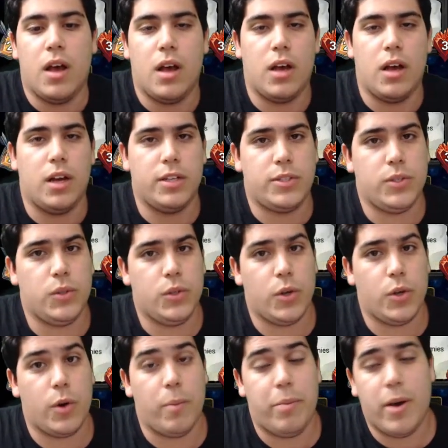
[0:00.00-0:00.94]
to
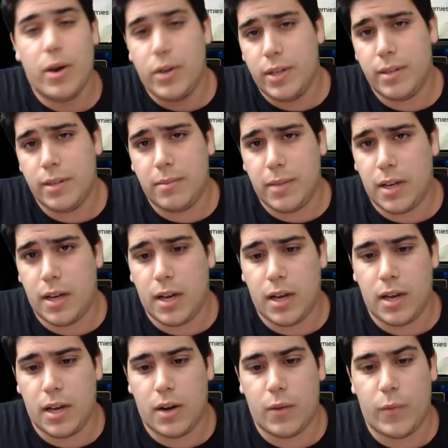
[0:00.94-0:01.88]
your opponent
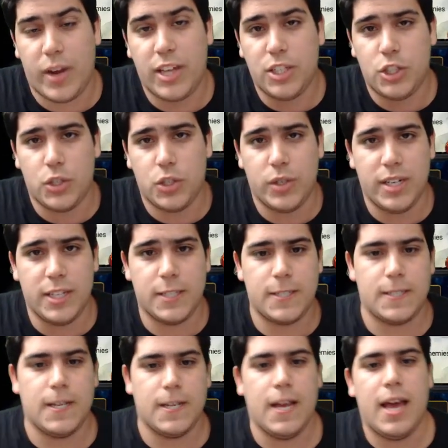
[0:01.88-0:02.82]
range
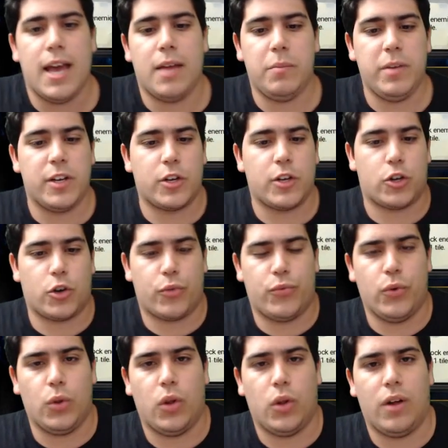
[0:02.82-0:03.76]
units, and be
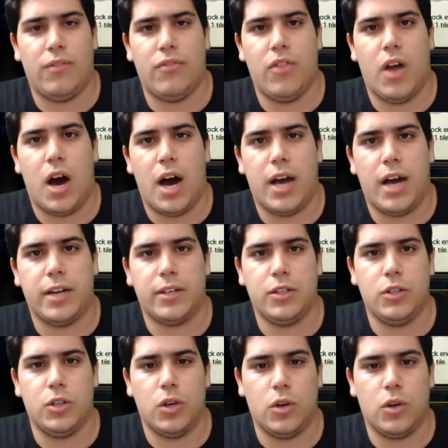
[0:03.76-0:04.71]
careful of not,
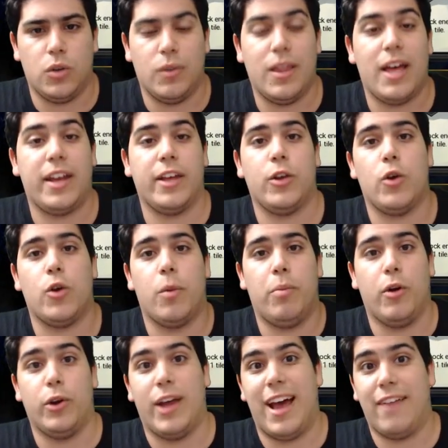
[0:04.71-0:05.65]
letting your
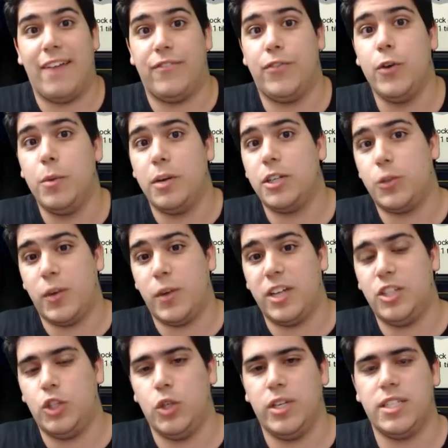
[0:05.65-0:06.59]
opponent have too much
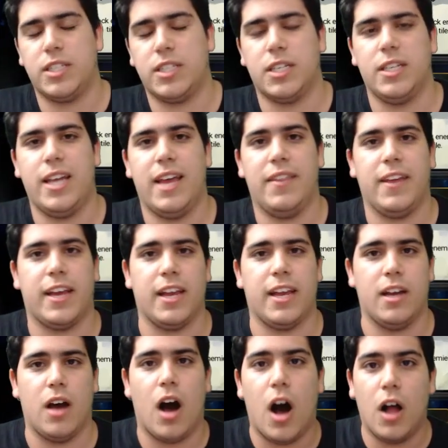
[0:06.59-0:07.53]
range units, because then they
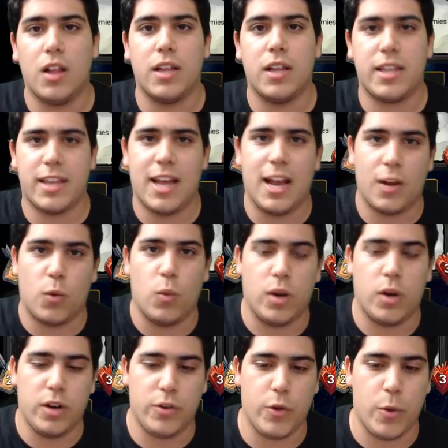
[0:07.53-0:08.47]
can all attack
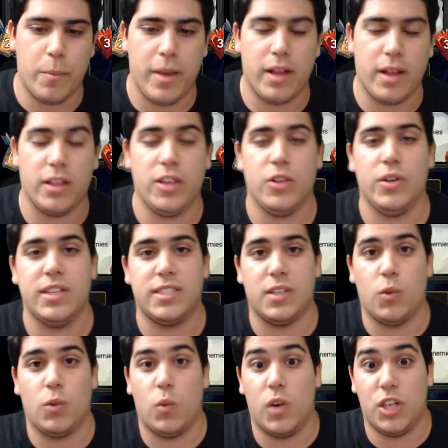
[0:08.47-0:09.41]
your melee units
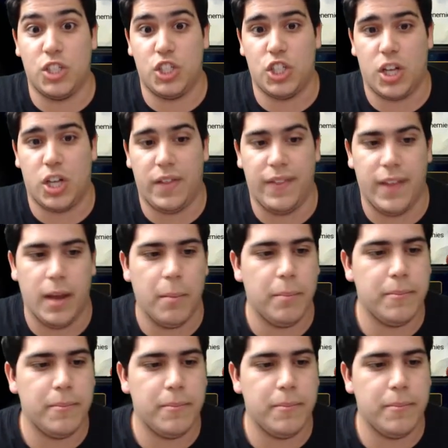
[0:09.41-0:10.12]
and one-shot them.